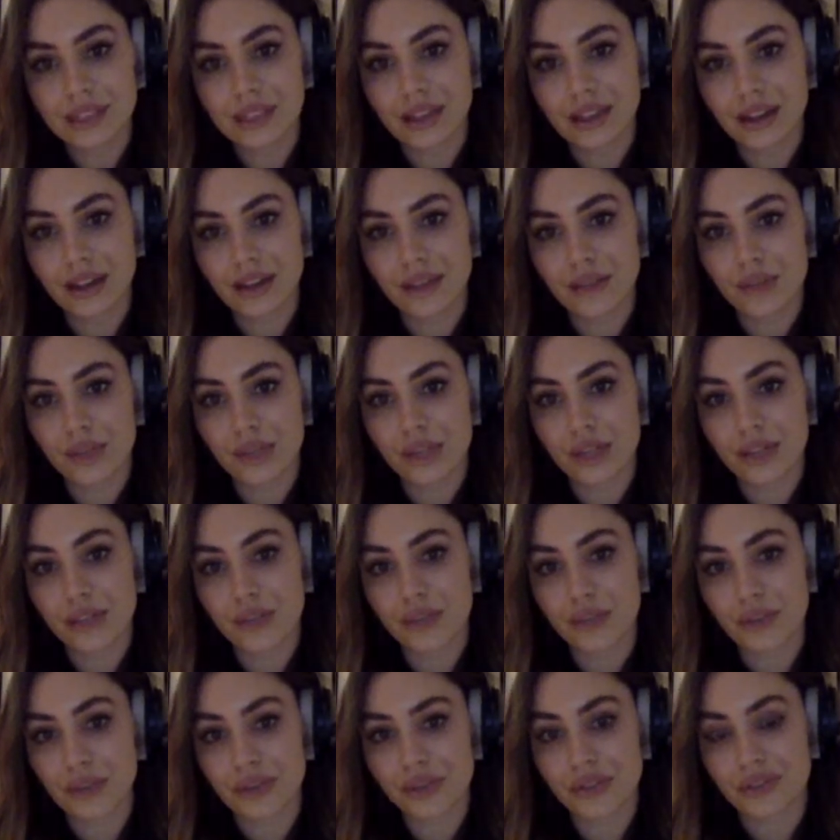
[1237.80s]
Um, and that's a
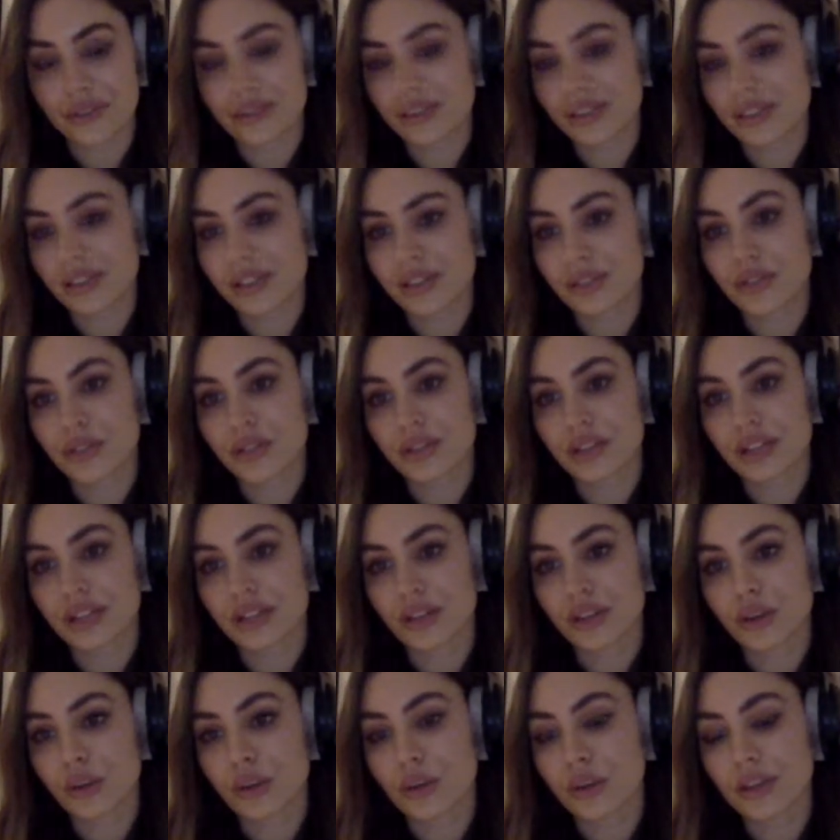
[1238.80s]
personal decision. Like
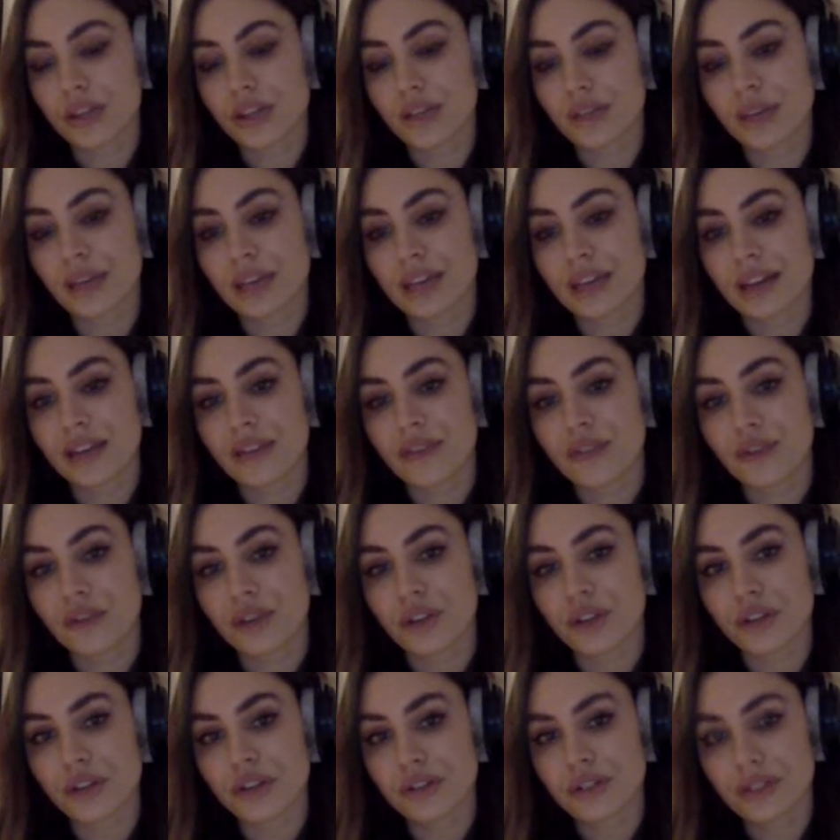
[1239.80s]
no one can make that for
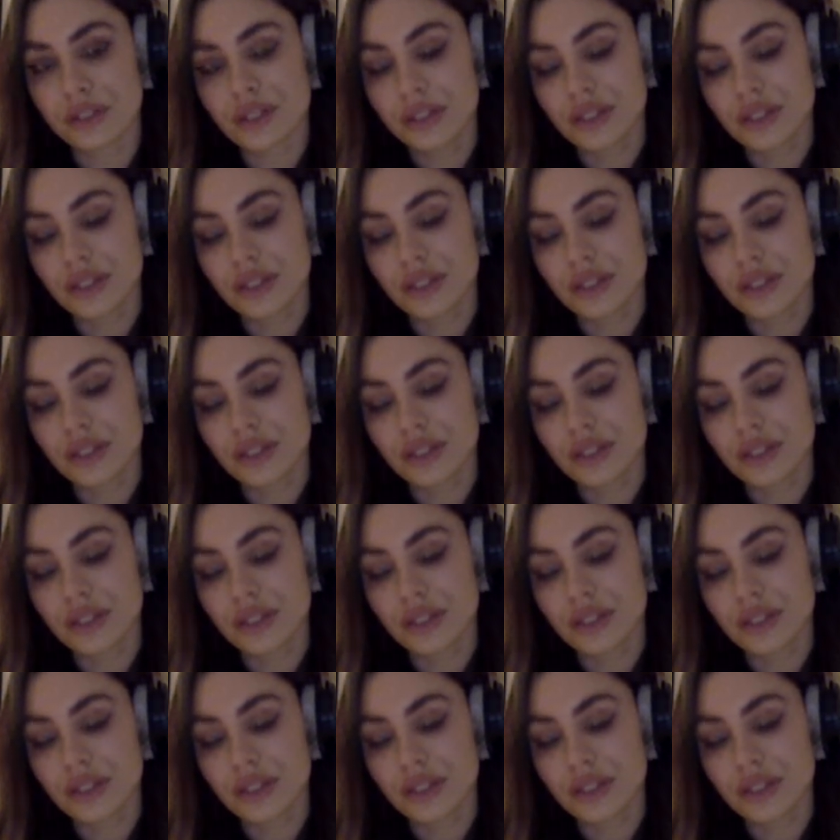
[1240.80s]
you.